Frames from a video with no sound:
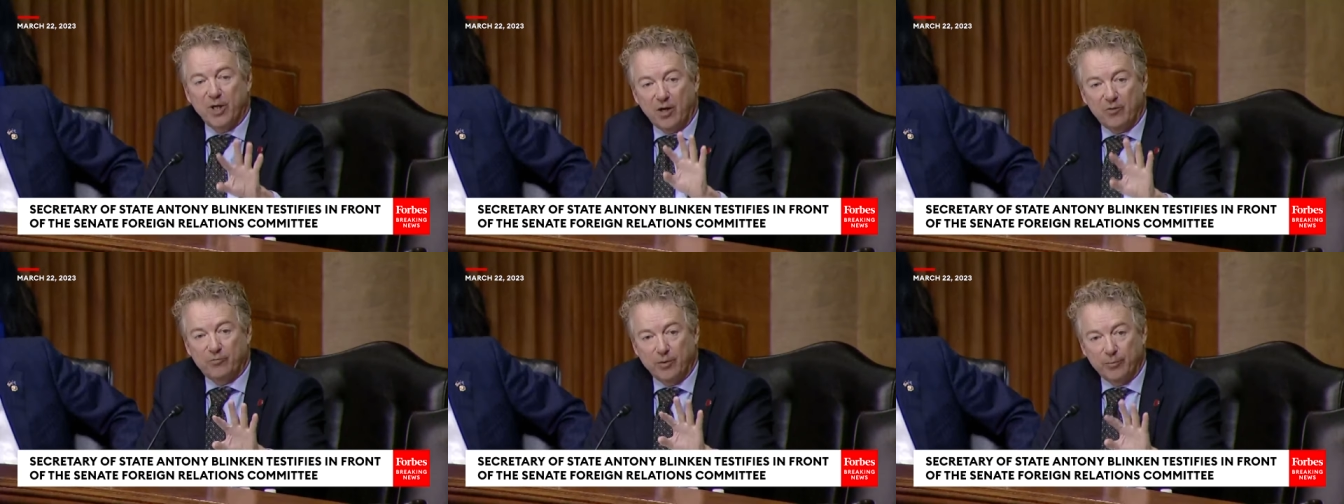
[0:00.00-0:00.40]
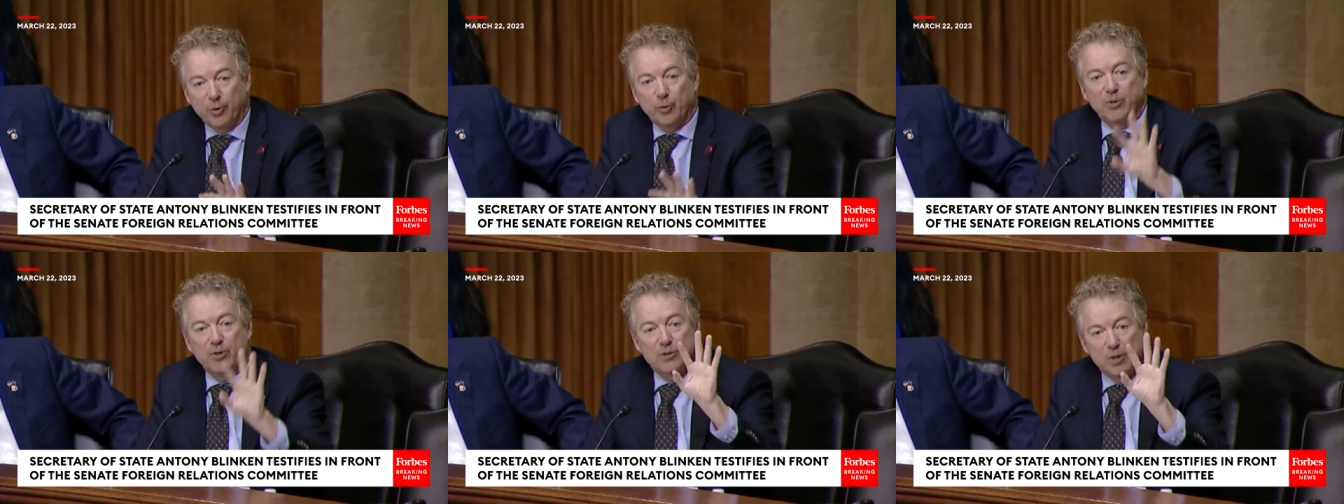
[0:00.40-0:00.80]
we have from
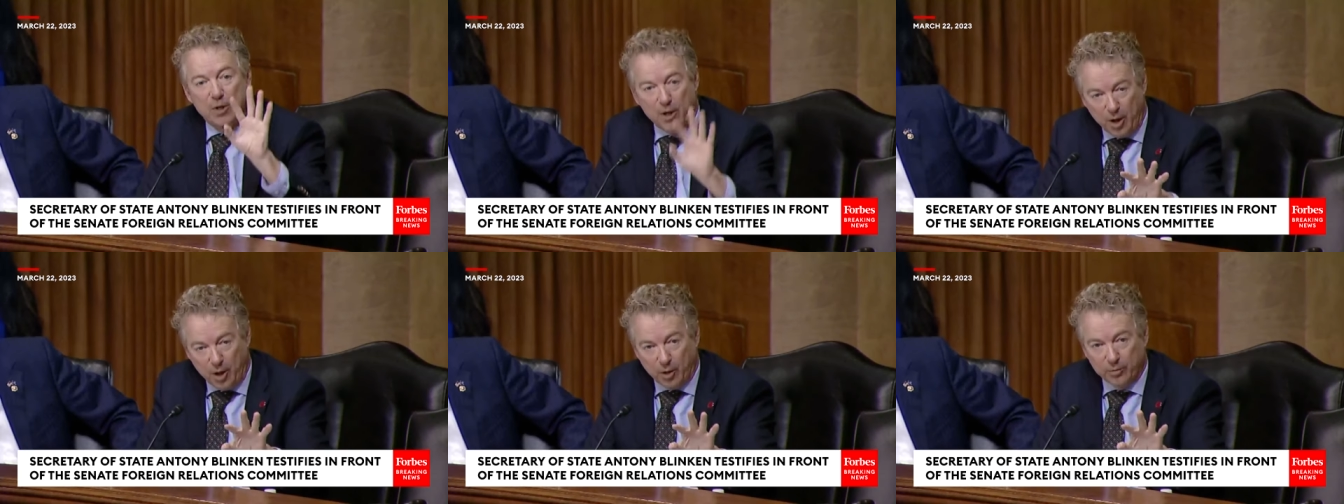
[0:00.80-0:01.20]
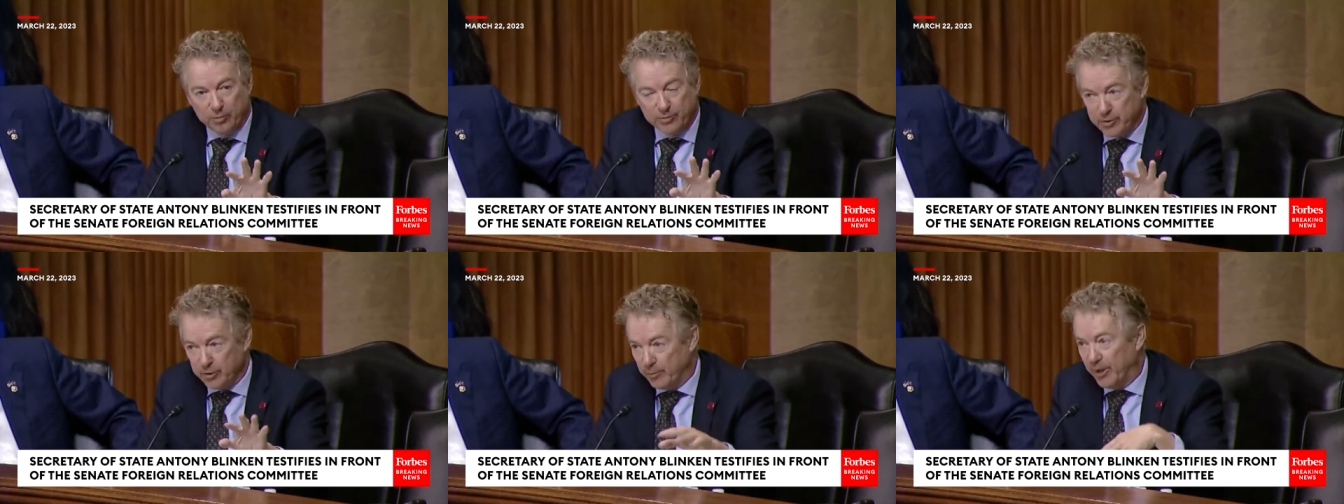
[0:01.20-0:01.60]
you is
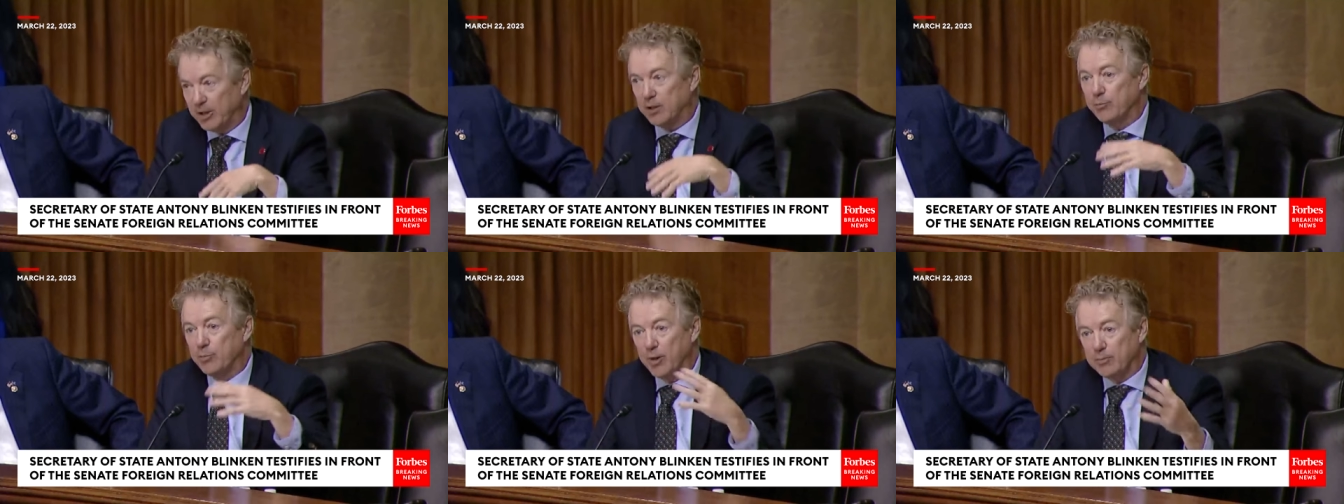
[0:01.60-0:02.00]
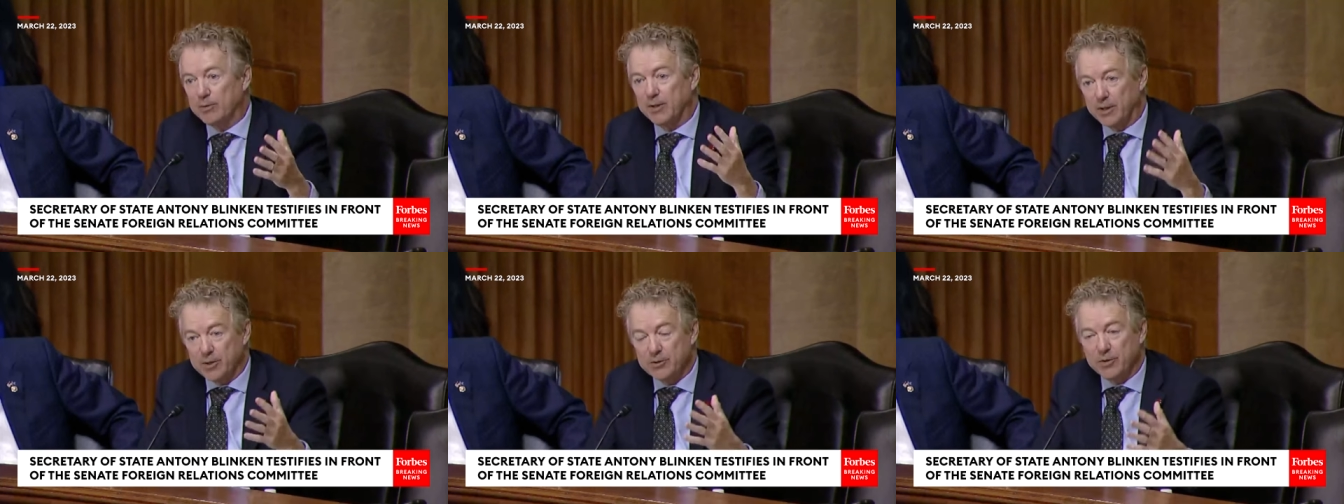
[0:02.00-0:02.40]
no. So the American
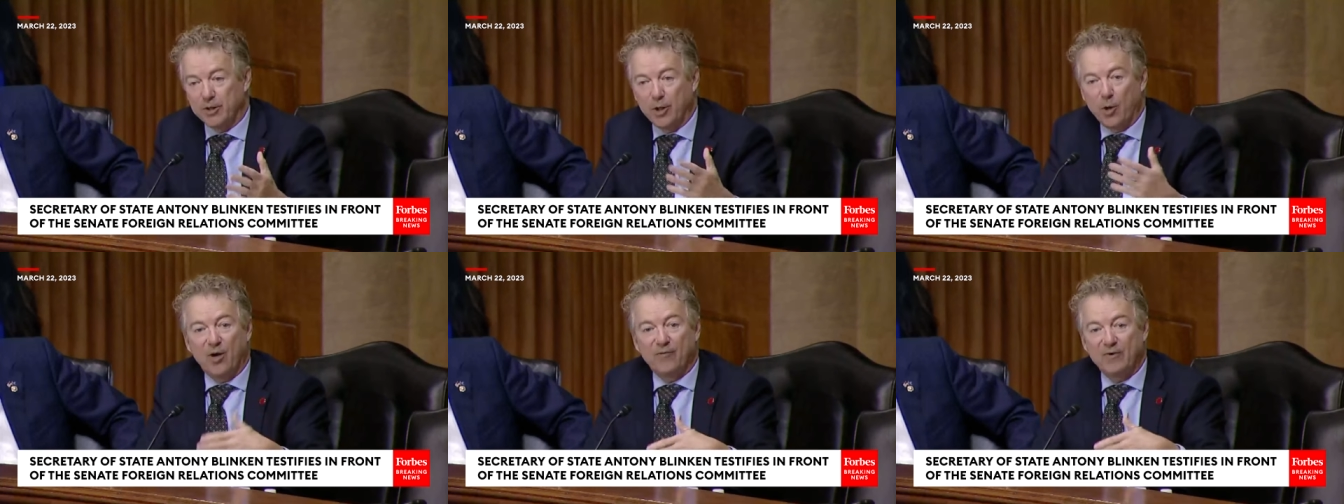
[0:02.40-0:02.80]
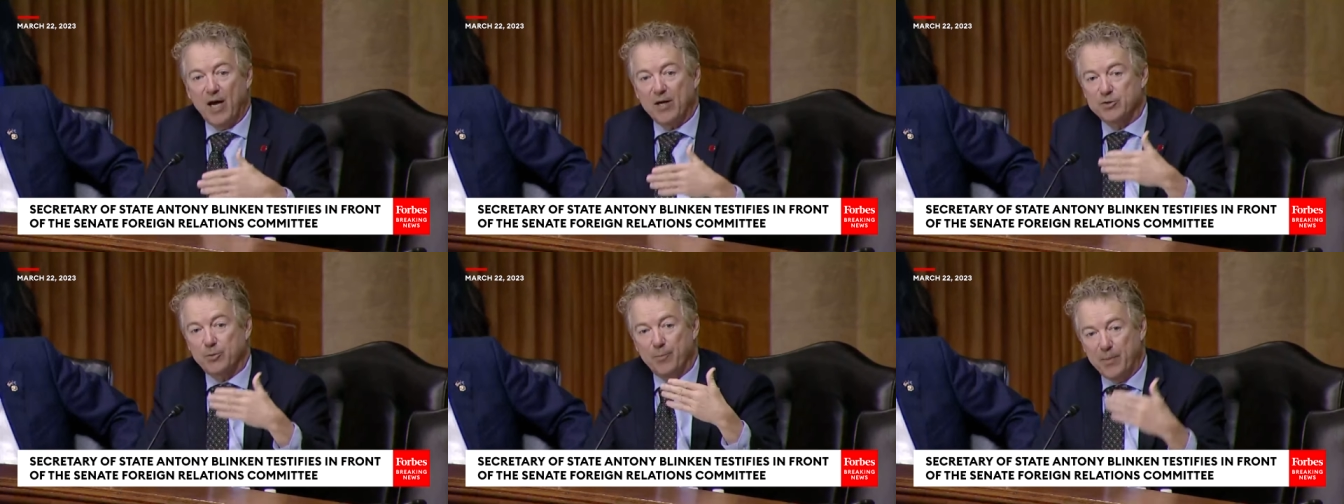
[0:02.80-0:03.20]
public needs to know. I've
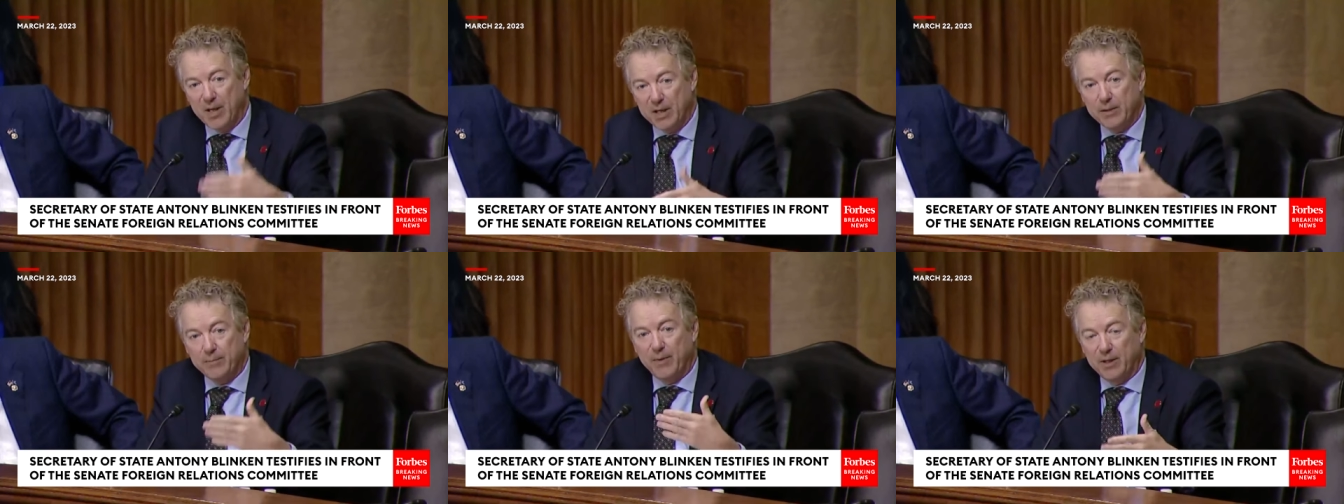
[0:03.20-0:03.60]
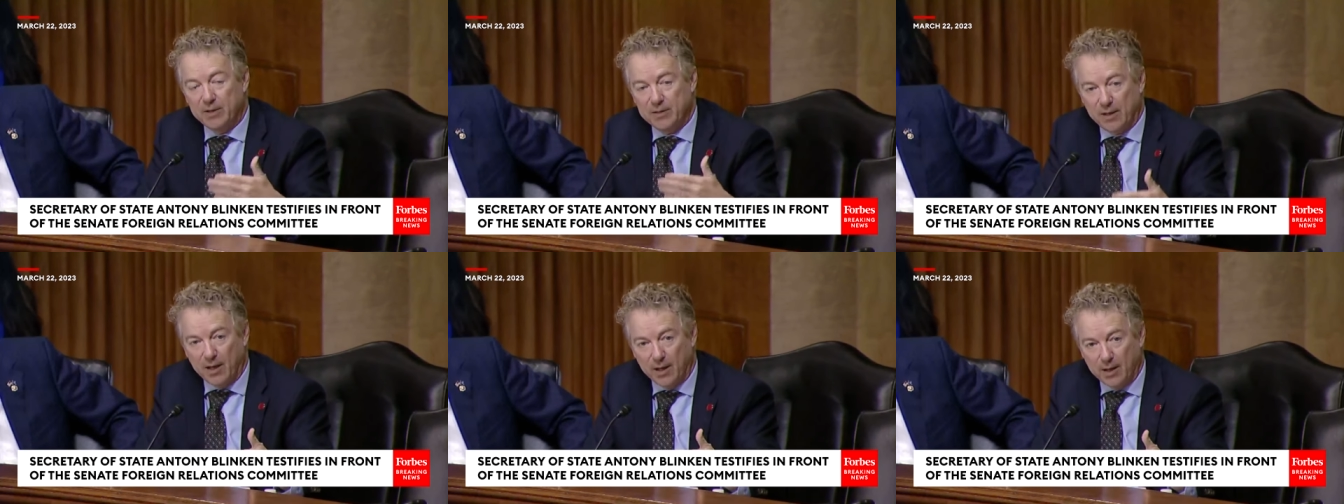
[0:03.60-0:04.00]
asked many,
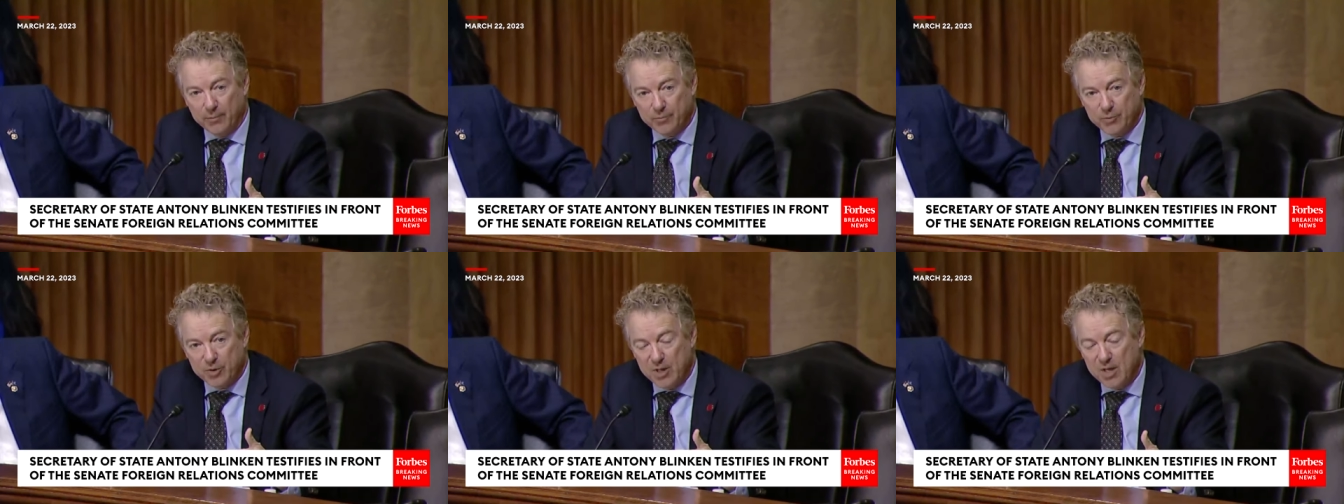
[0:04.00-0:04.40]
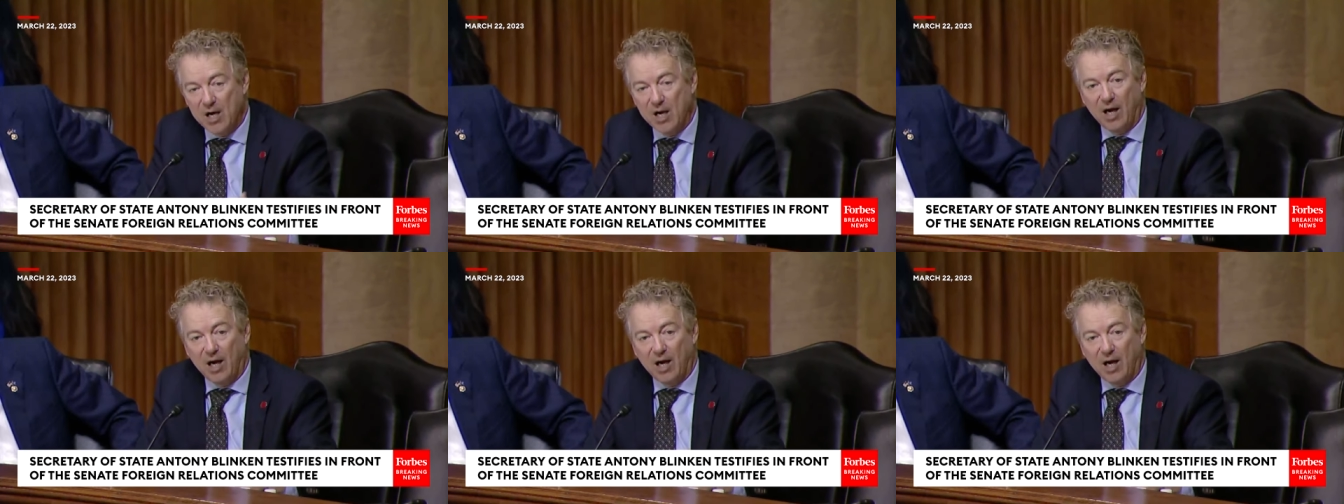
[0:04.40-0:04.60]
many times.